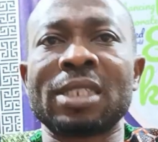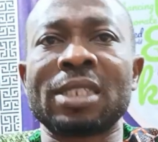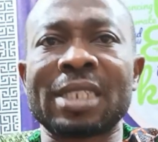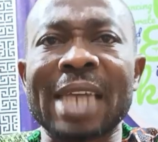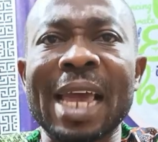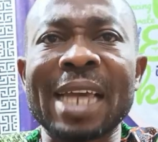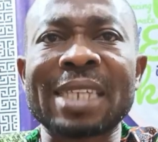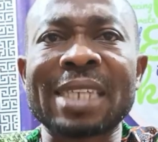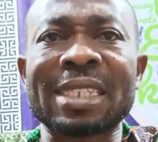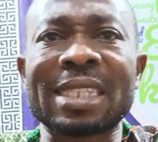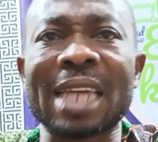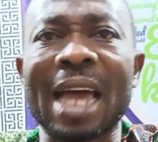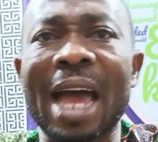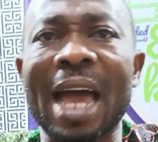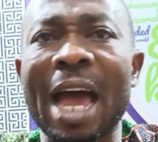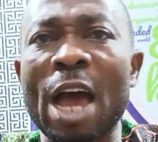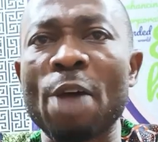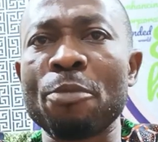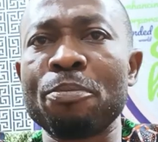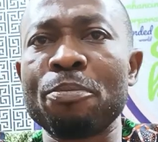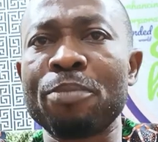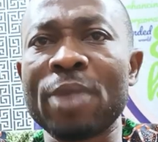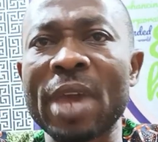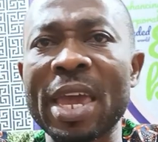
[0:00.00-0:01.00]
Texts
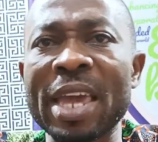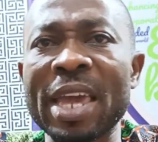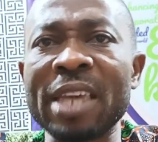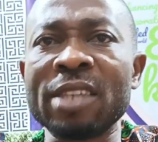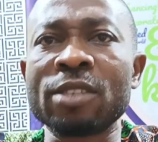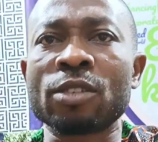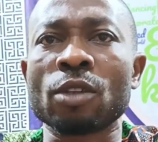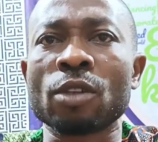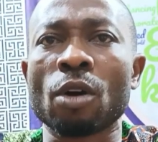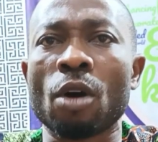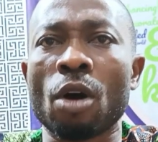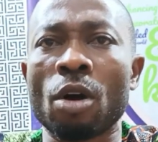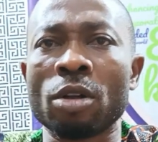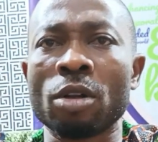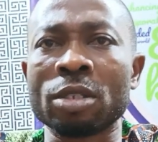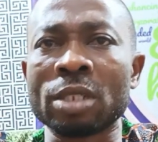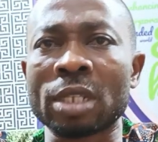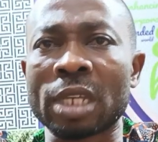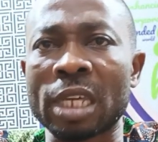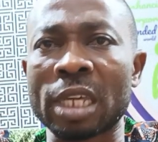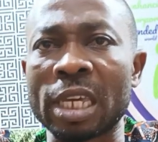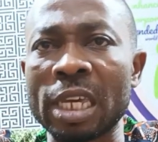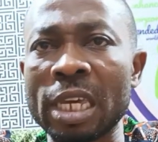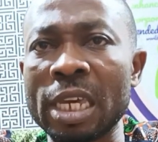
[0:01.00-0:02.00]
are based
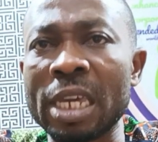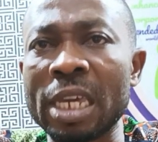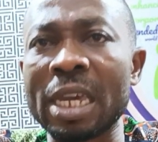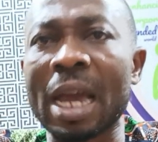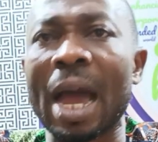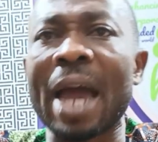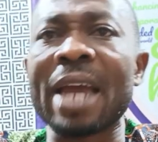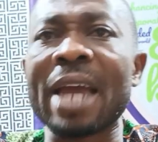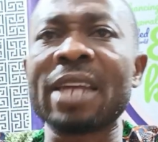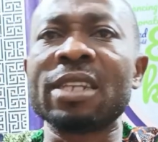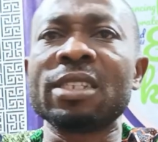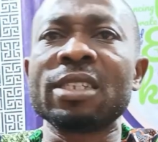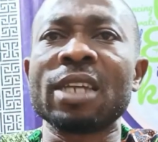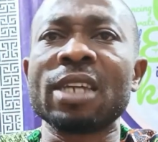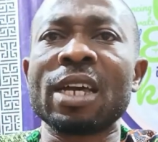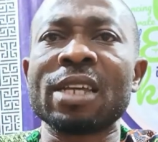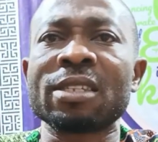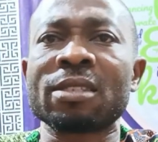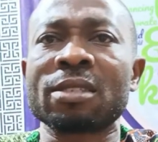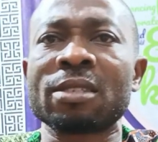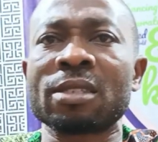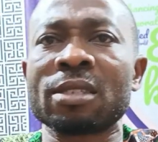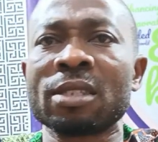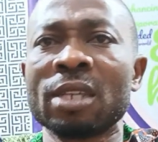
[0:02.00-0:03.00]
on key
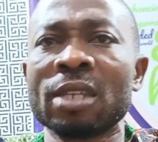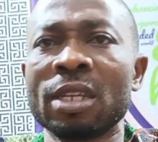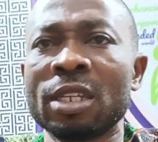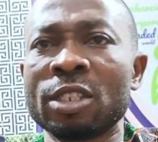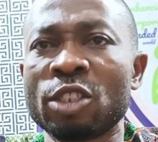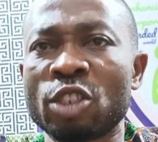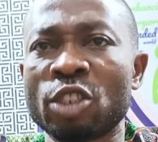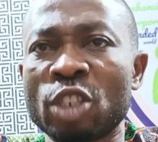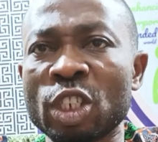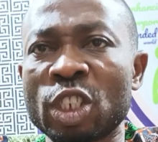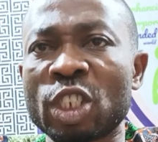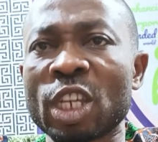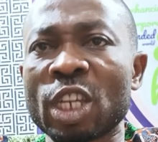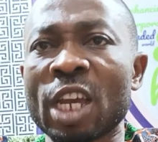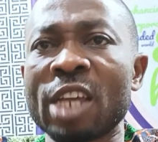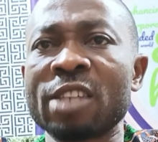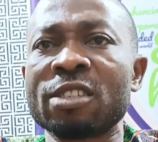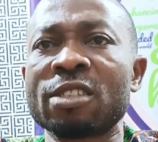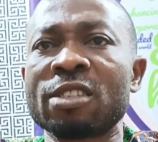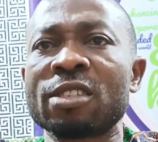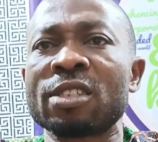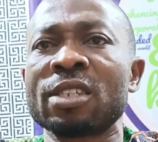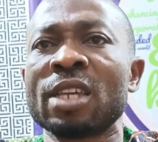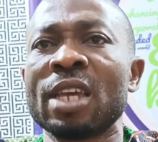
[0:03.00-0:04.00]
ideas
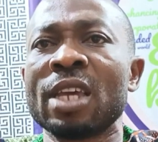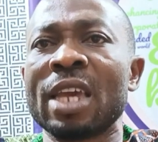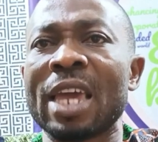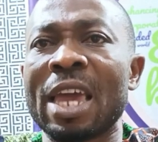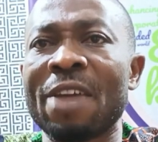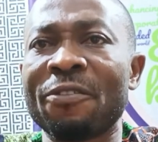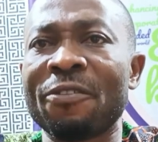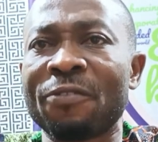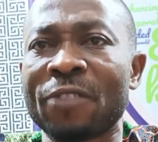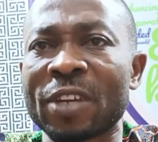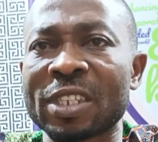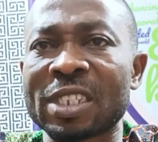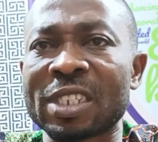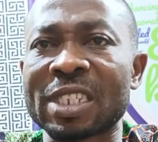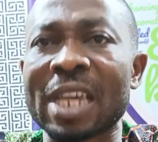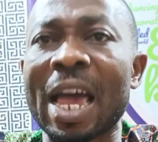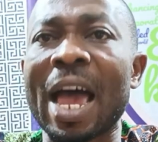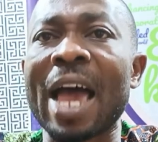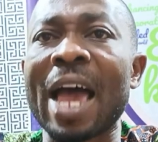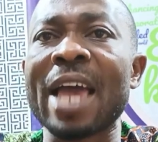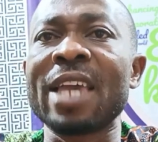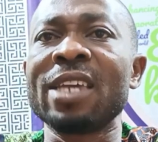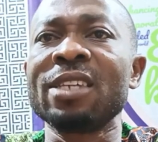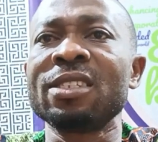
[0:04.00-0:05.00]
teachers
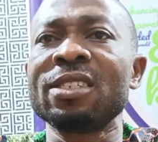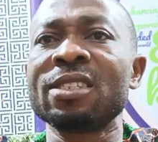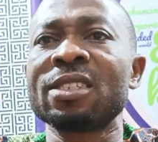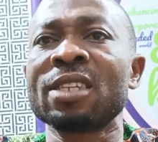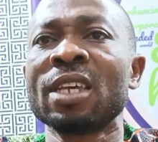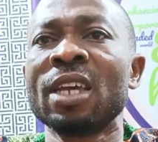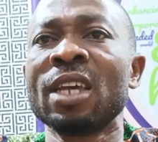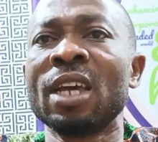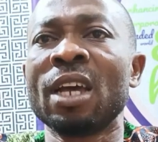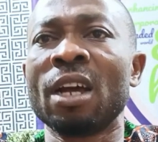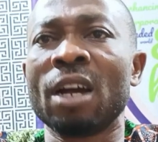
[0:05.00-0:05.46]
emphasize